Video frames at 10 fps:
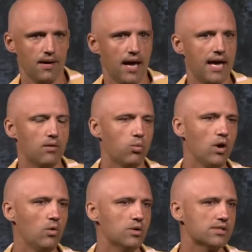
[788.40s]
And
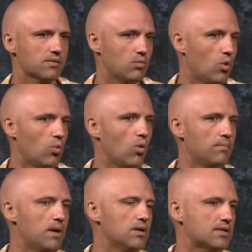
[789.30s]
what was,
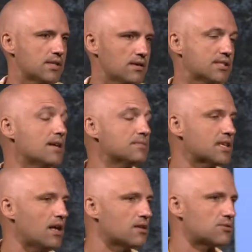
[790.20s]
some
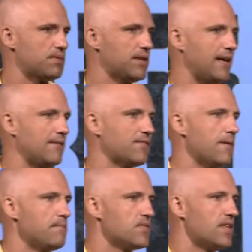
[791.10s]
scholars believe
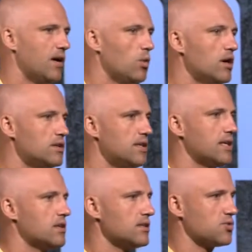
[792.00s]
that what
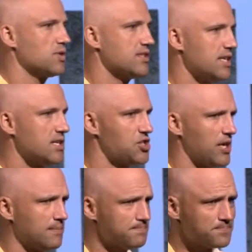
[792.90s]
Nicolas was
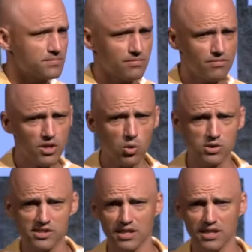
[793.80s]
teaching was the